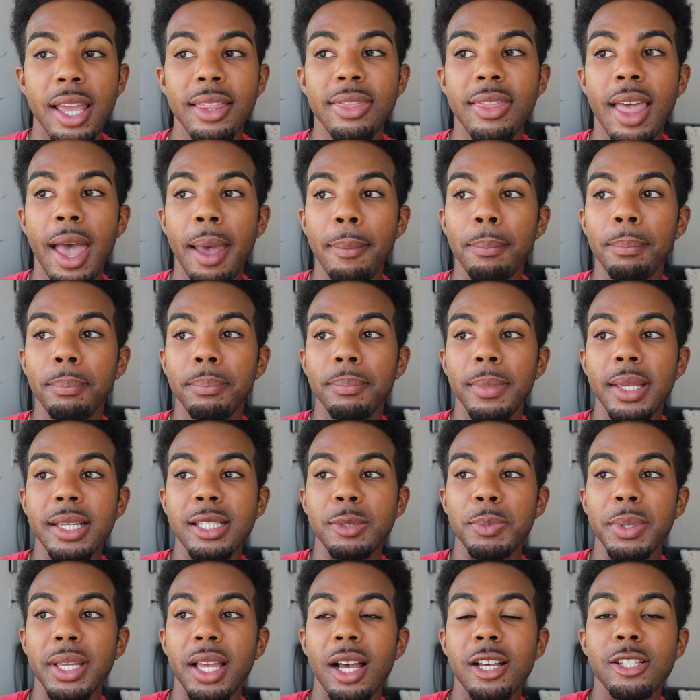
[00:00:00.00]
And that
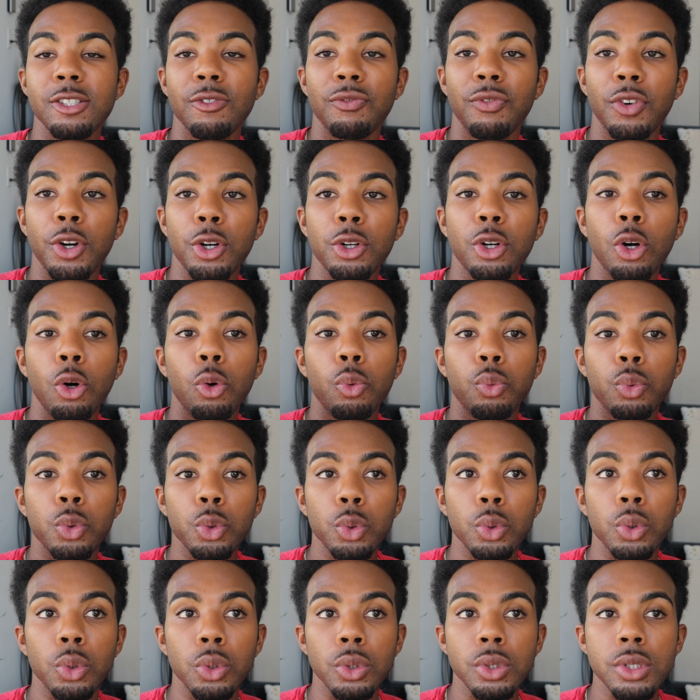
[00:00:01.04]
is because Virgo
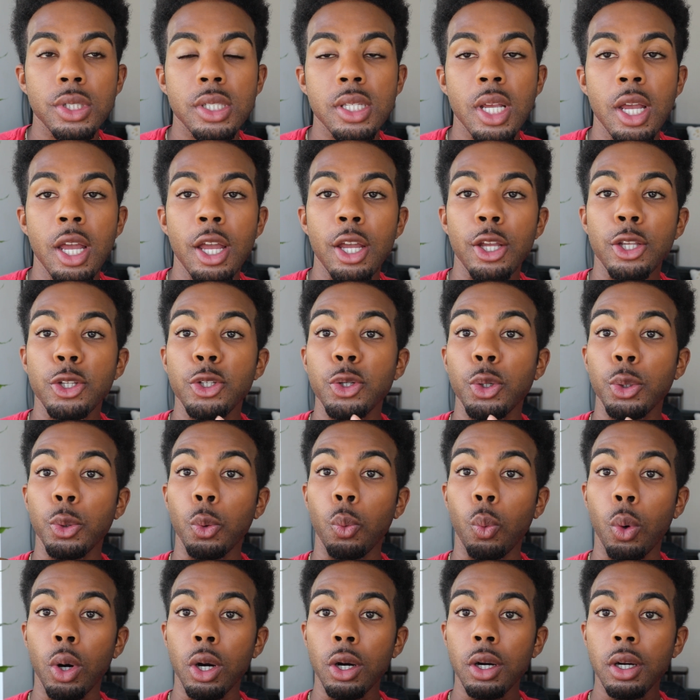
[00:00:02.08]
rules your
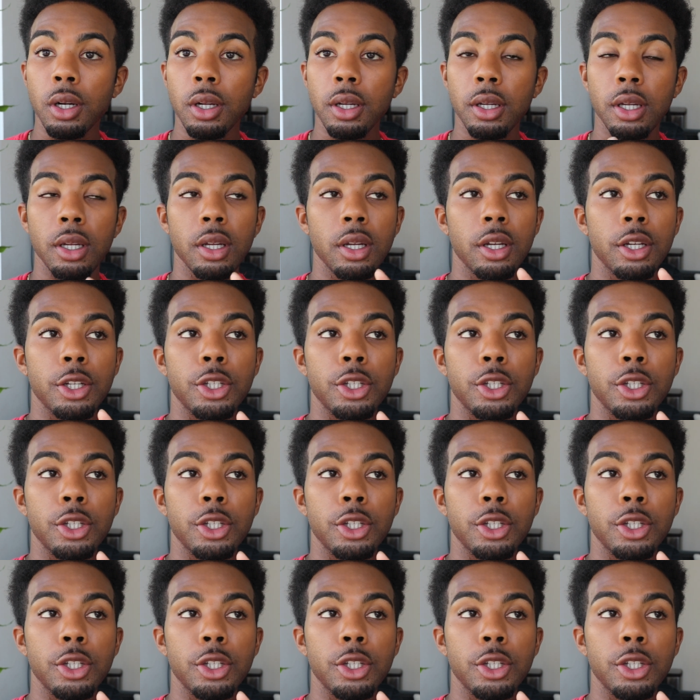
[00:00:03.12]
work,